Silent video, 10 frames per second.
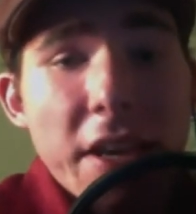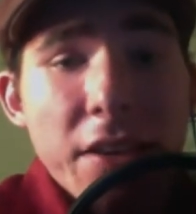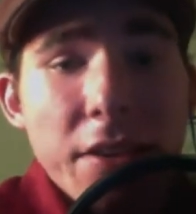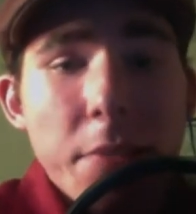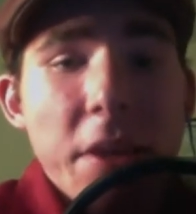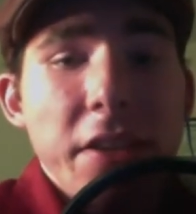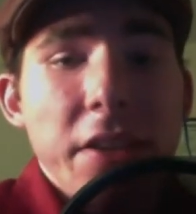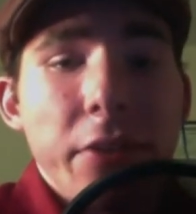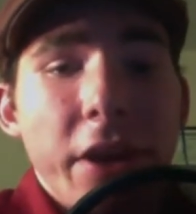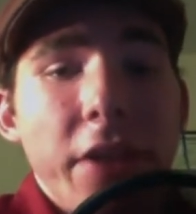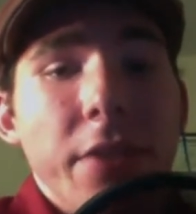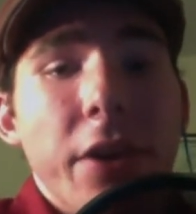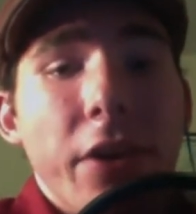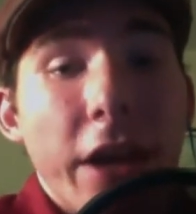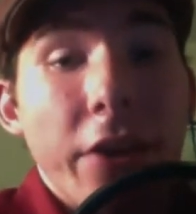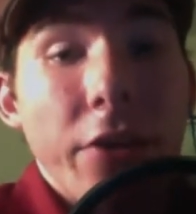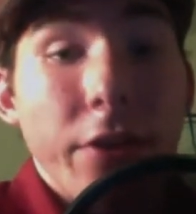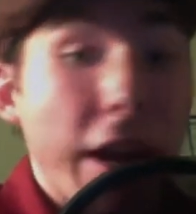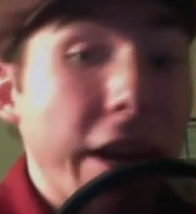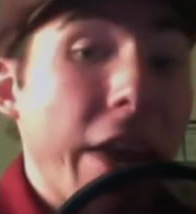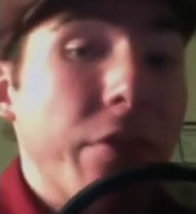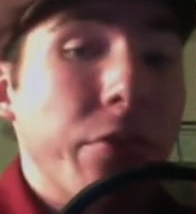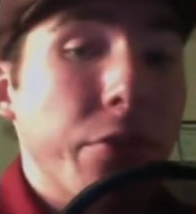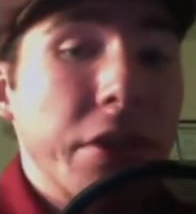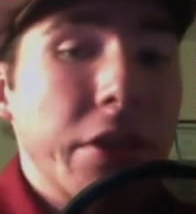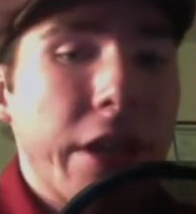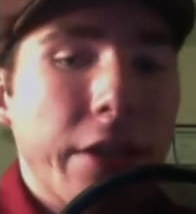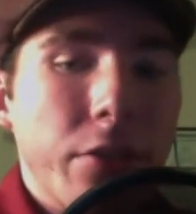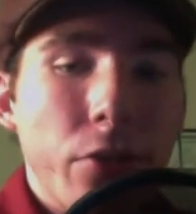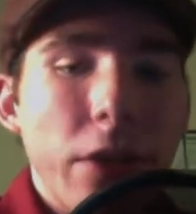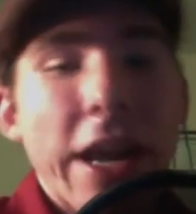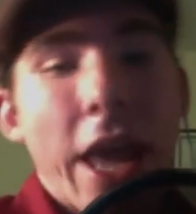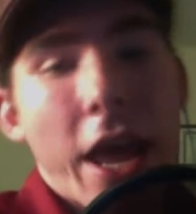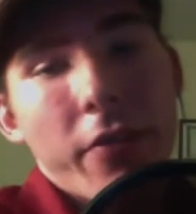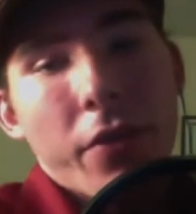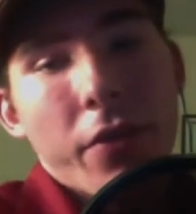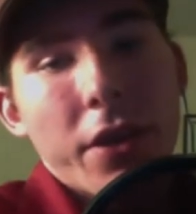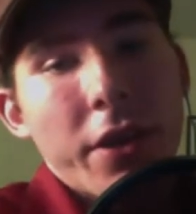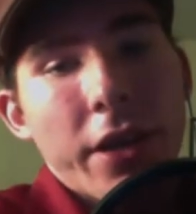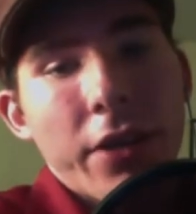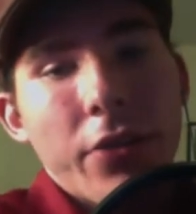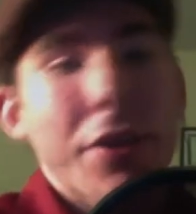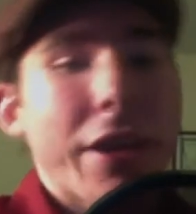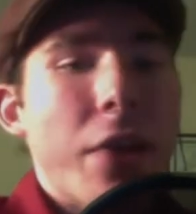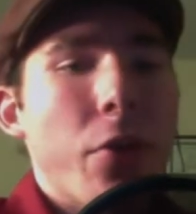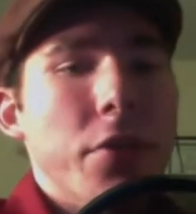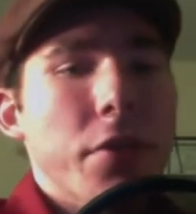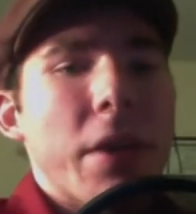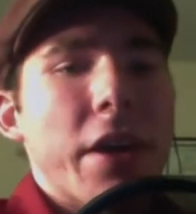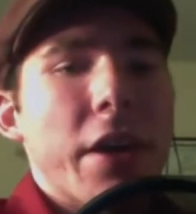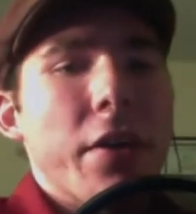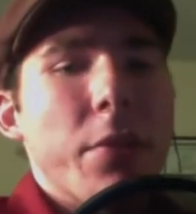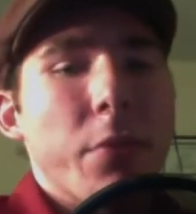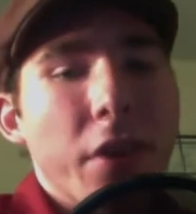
to basically rant about either I haven't written yet or I have written yet. Look at how awesome I am.